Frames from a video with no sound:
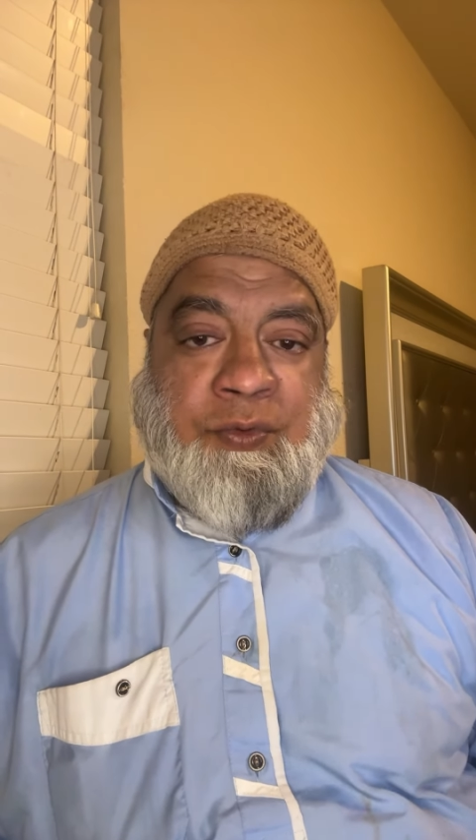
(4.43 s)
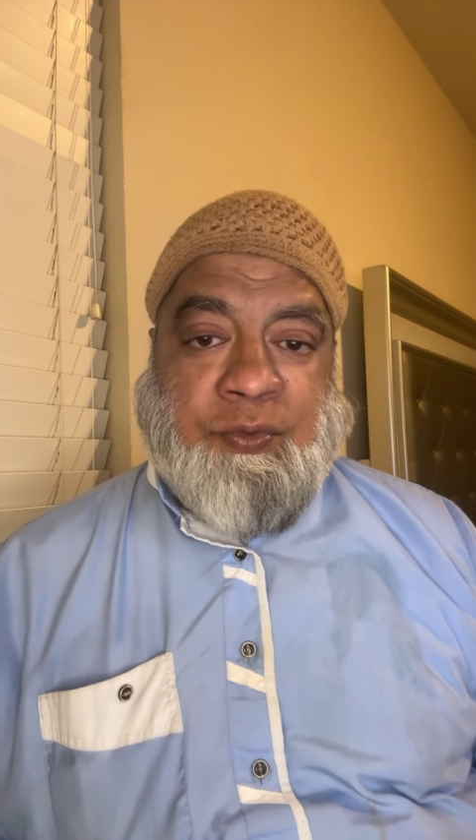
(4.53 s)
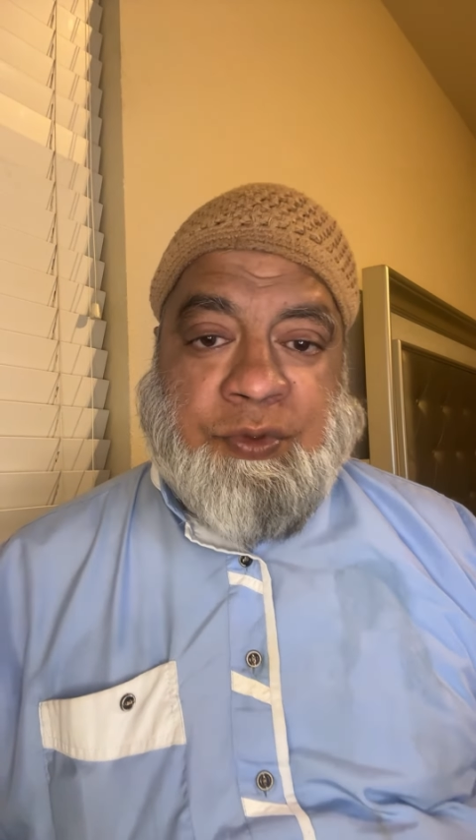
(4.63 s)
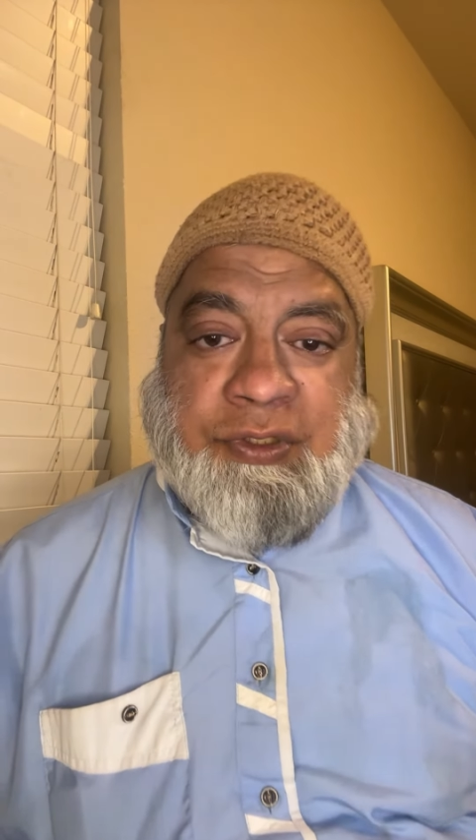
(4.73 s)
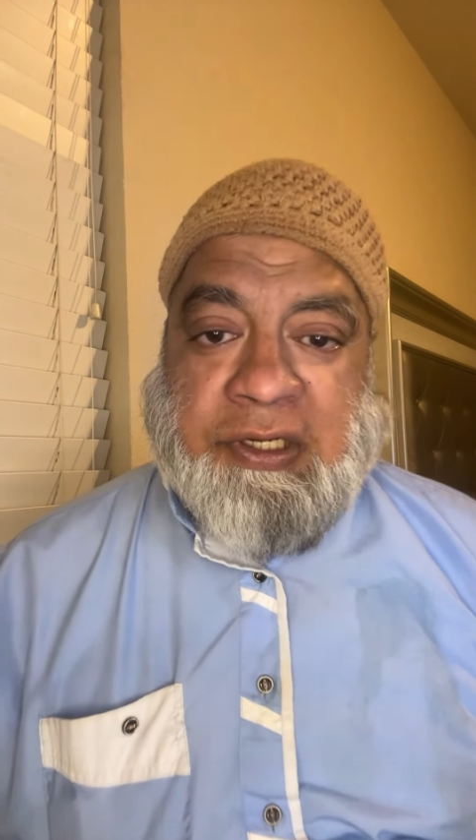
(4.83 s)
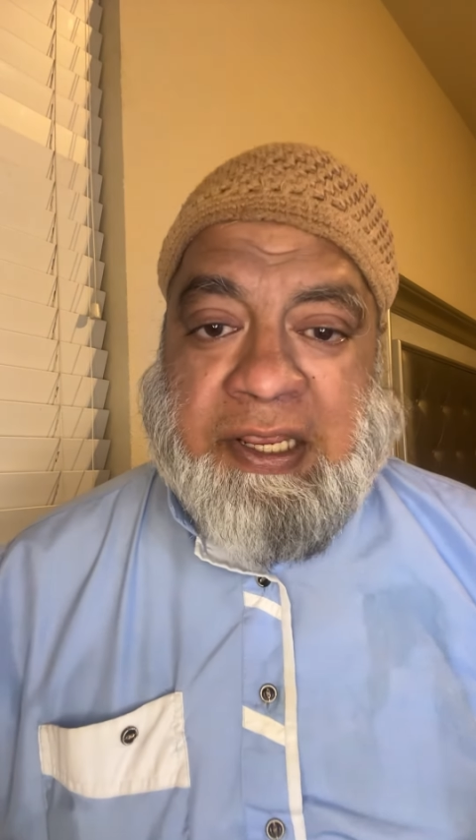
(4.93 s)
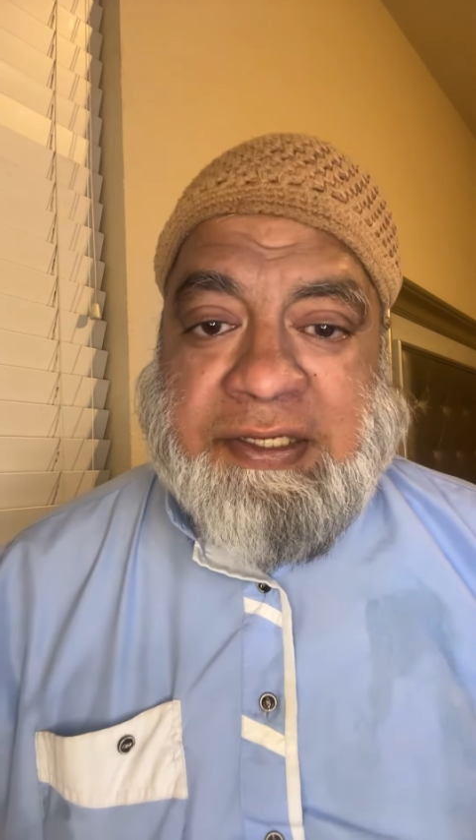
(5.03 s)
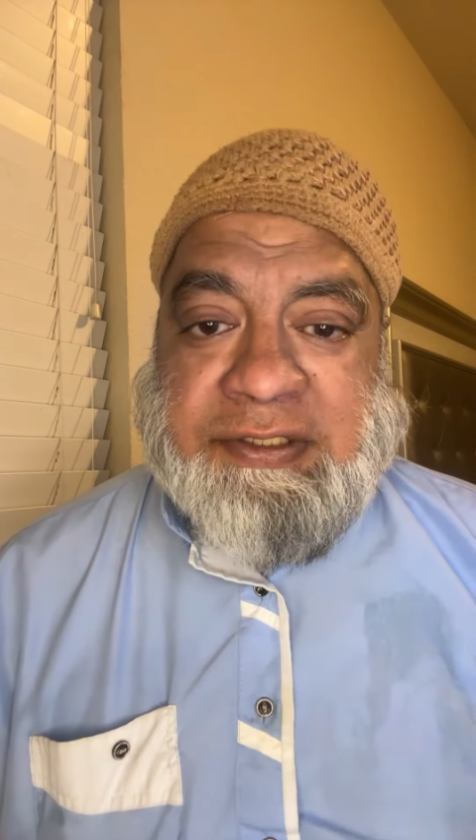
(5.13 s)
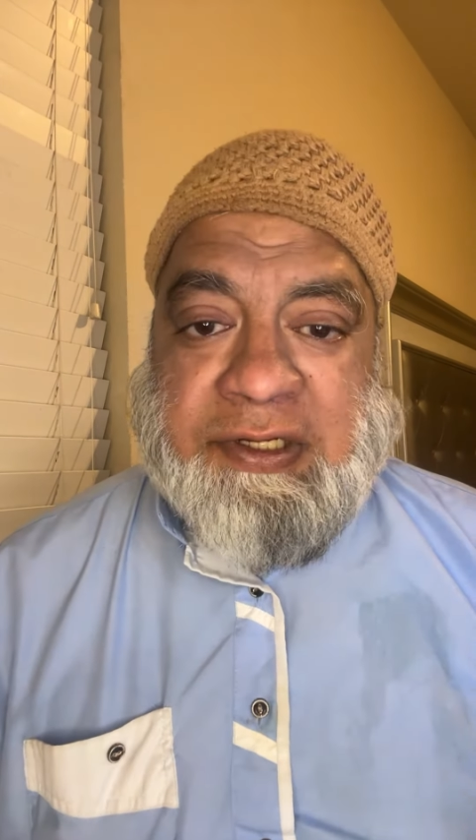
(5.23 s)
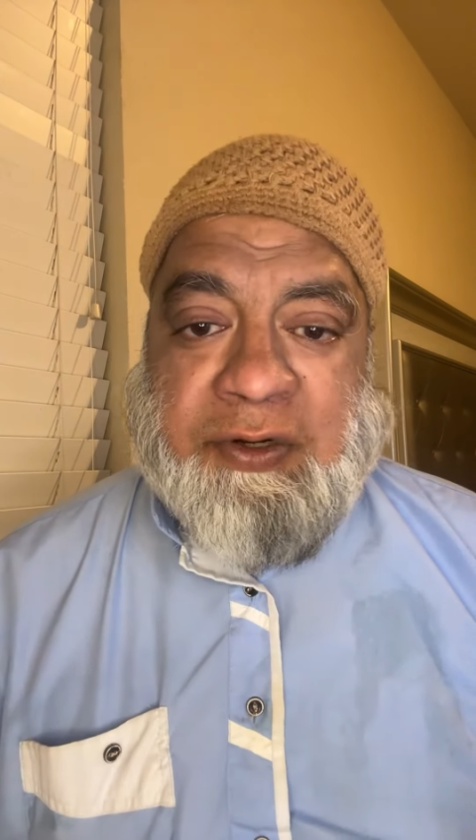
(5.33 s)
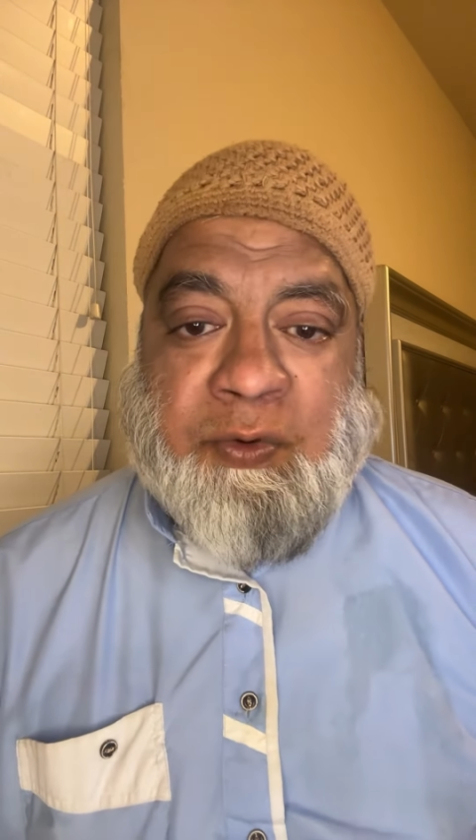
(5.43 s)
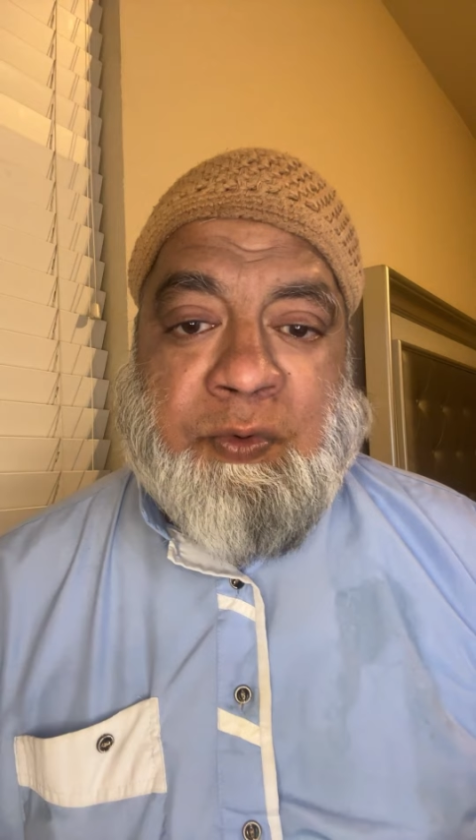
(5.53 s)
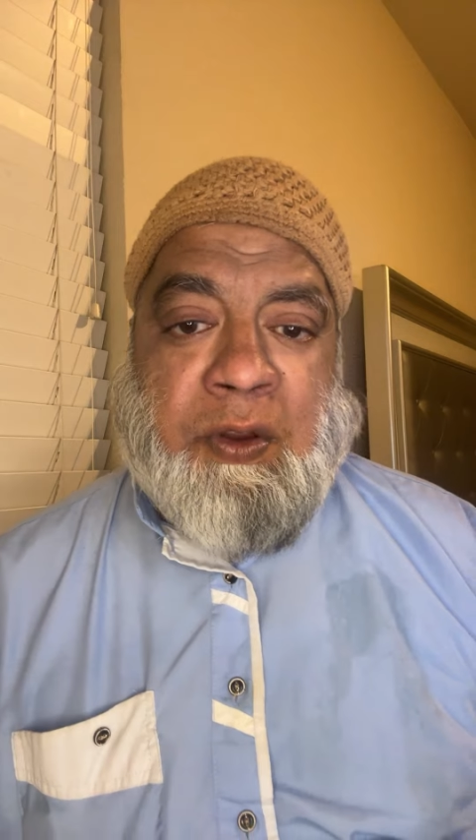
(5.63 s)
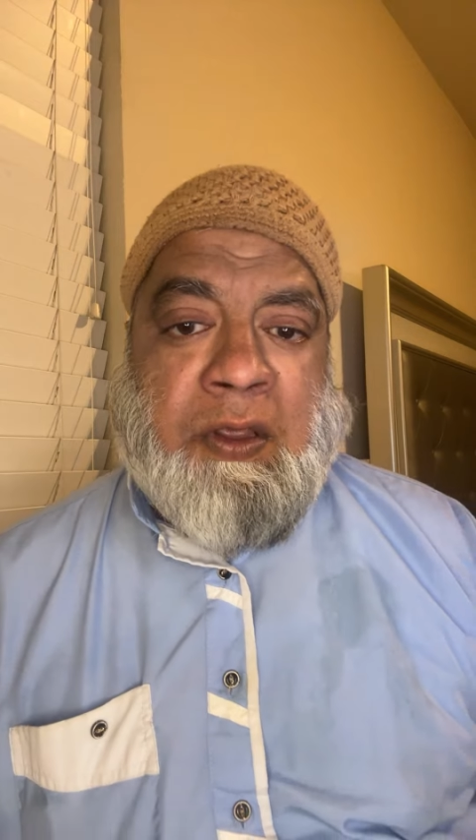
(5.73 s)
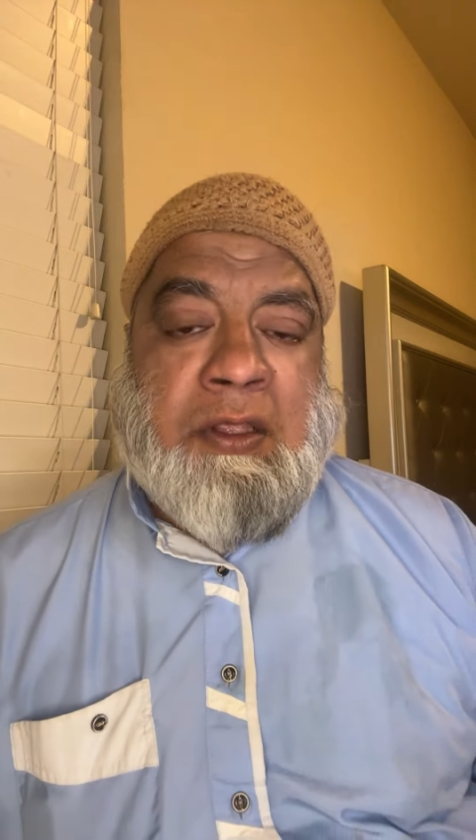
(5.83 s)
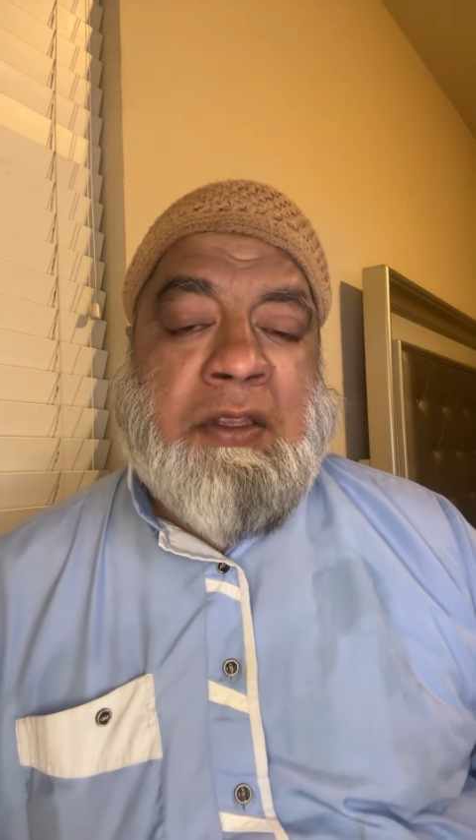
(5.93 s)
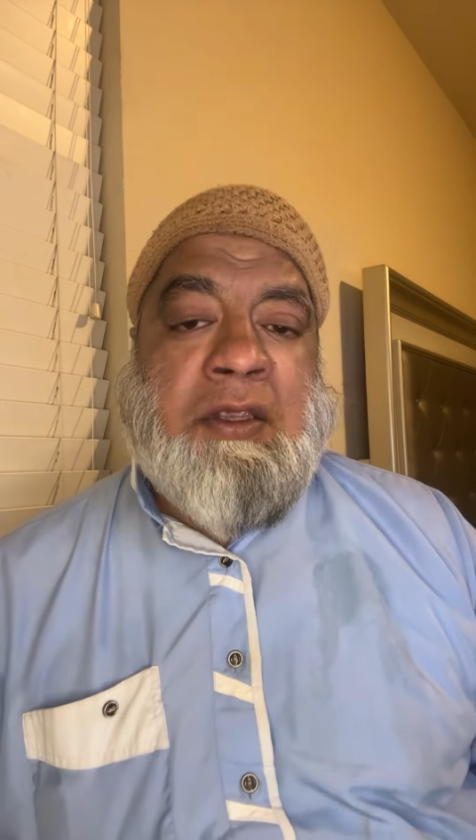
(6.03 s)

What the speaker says: with the last letter Ra,